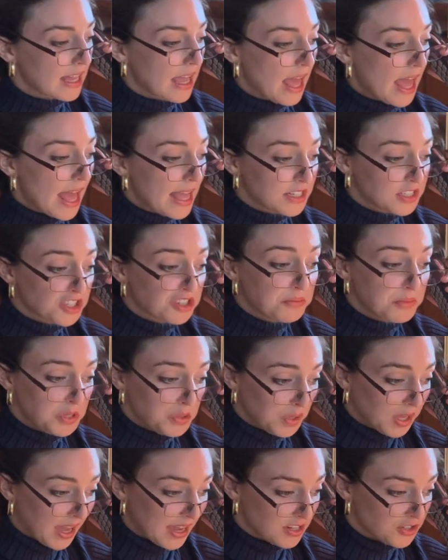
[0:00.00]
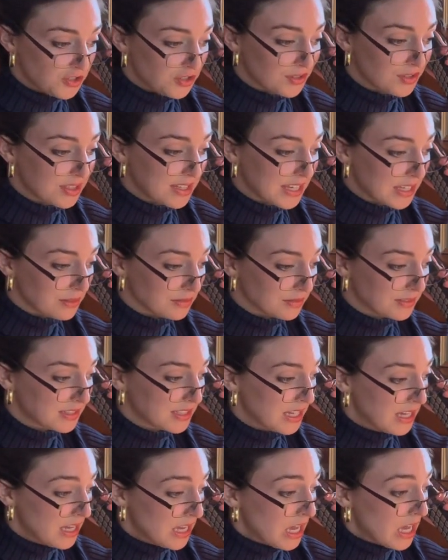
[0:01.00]
and communication skills.
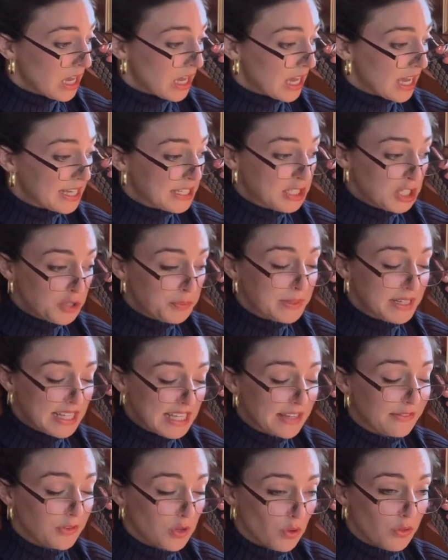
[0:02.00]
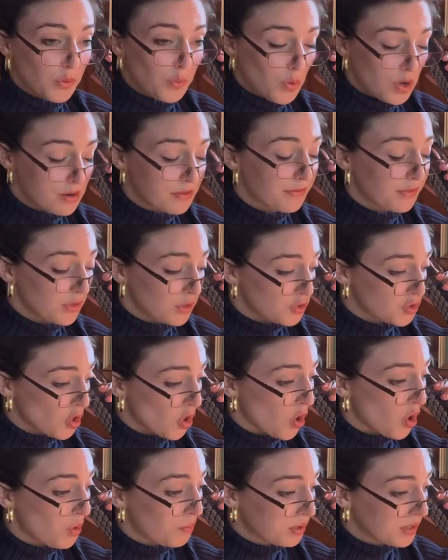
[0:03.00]
I do believe you're the one for the
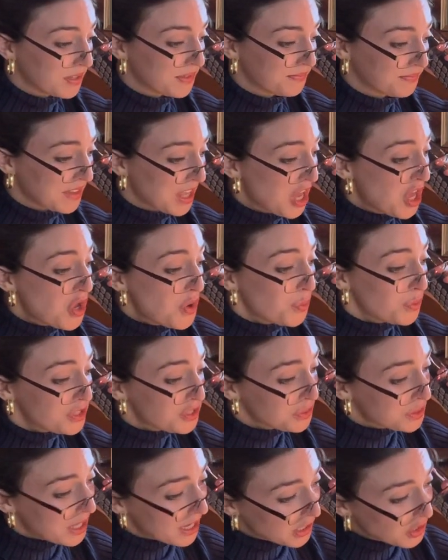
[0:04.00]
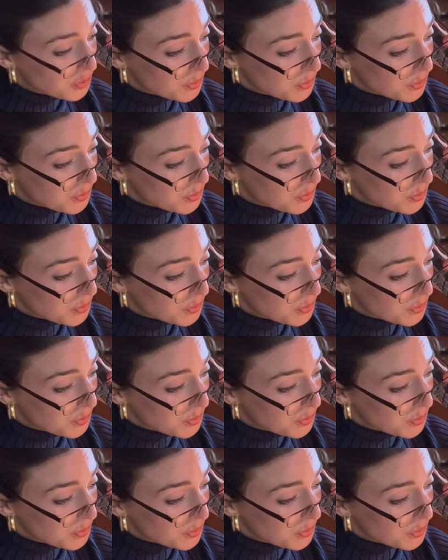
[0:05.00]
job. Would you like to